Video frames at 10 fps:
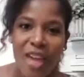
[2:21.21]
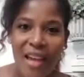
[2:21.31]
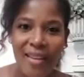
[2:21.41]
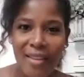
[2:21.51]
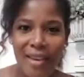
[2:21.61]

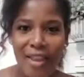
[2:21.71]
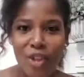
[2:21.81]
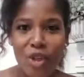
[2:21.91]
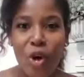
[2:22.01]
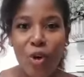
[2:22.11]
that thing
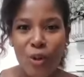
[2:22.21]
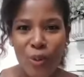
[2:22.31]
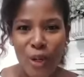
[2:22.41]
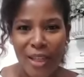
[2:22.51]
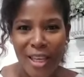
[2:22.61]
that you hold
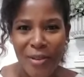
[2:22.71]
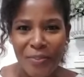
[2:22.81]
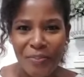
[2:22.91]
worthy?